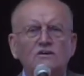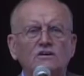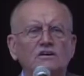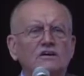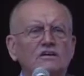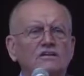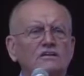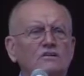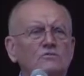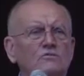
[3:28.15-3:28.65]

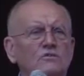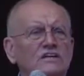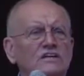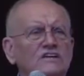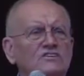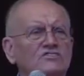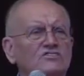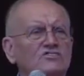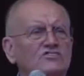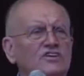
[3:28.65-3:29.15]
in the
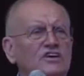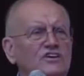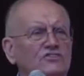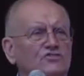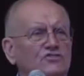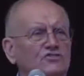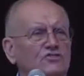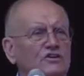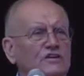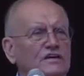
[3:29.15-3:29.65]
religious
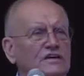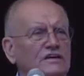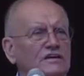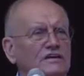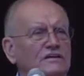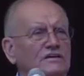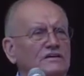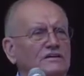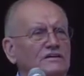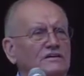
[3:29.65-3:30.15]
history
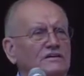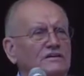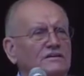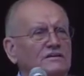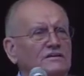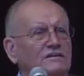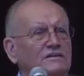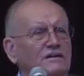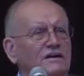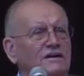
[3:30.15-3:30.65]

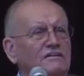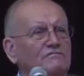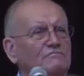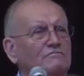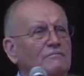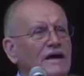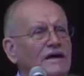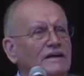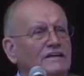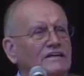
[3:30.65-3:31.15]
of
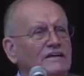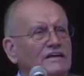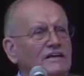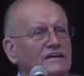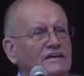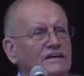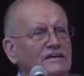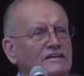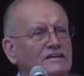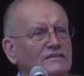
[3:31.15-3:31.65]

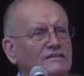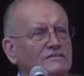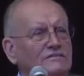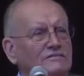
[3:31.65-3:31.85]
mankind.